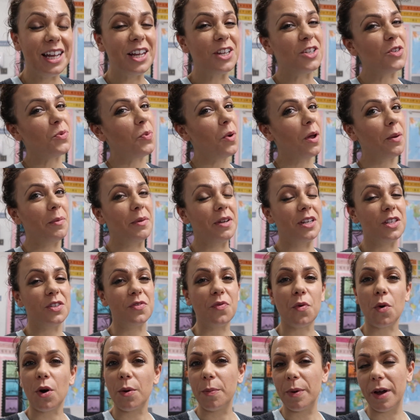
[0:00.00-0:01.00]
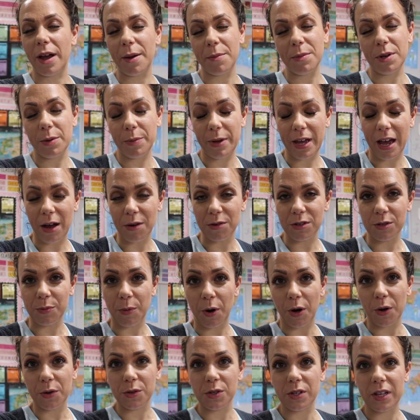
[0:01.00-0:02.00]
each appointment is for, but I'm gonna be out
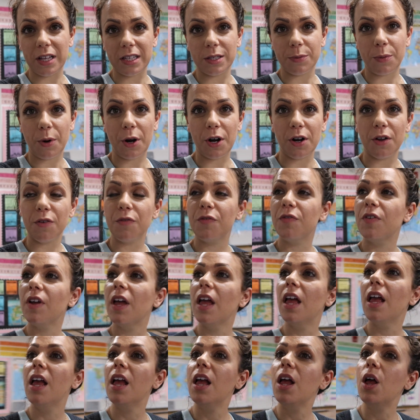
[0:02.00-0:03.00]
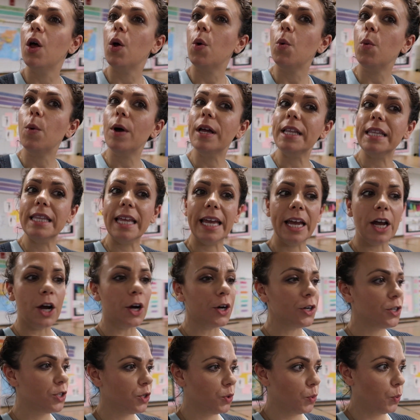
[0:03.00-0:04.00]
tomorrow, so that's part of what they
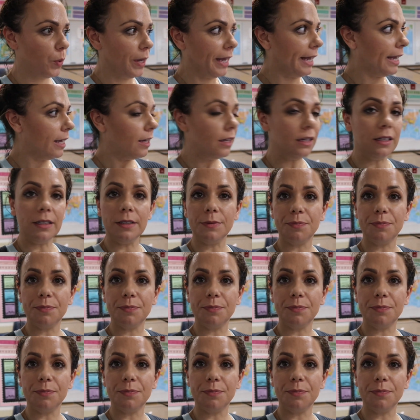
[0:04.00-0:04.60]
are doing.